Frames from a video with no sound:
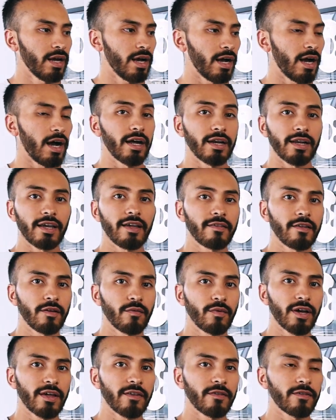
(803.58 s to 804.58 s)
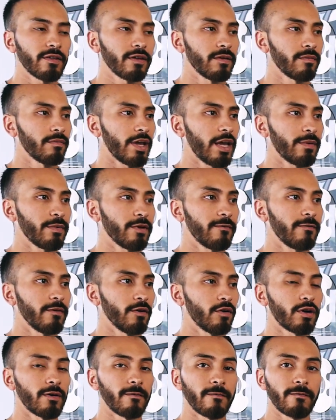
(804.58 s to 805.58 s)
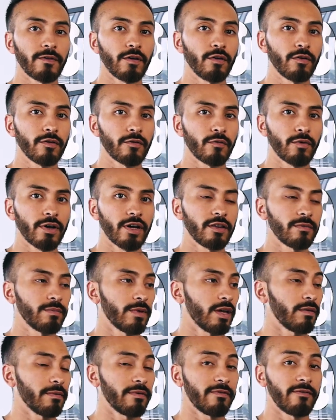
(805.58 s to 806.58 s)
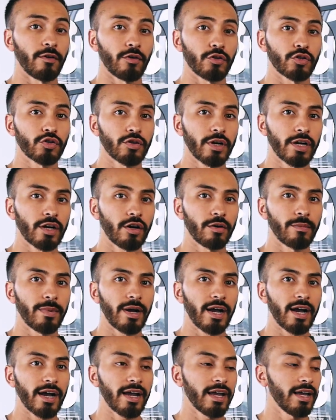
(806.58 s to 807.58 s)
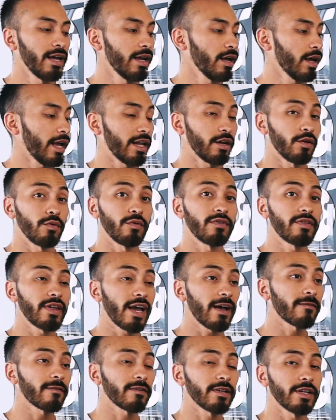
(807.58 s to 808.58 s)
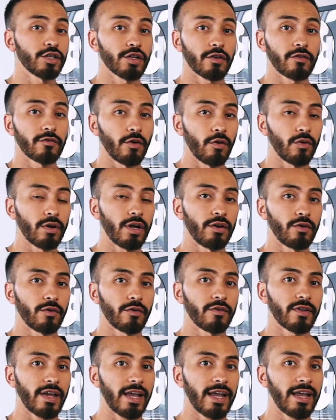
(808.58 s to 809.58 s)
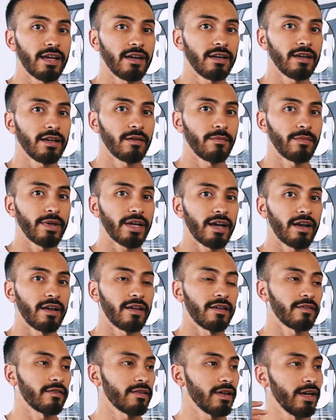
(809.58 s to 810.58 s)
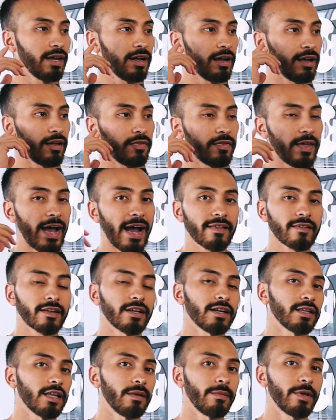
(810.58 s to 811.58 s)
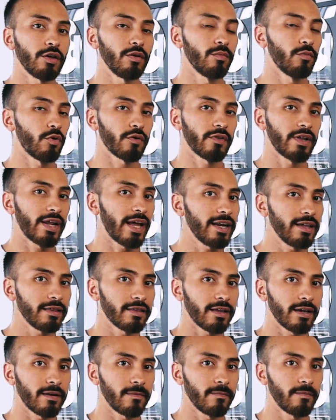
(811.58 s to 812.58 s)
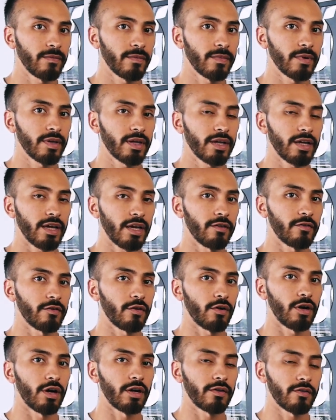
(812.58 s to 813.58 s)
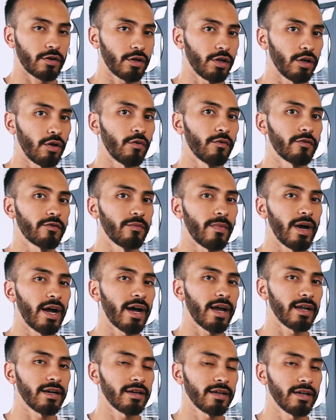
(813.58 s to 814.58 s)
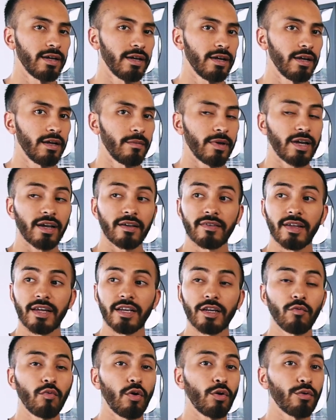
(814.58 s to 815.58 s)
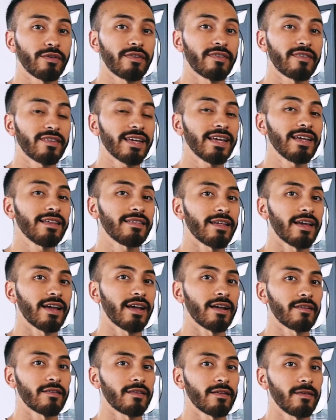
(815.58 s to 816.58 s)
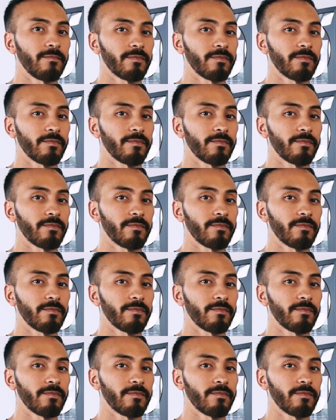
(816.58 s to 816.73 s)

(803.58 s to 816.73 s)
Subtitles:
uneasy with, maybe you feel confused with, maybe you feel triggered by, and you definitely just don't understand, because that's going to limit you more than anything, is a closed mind, because then you won't see things.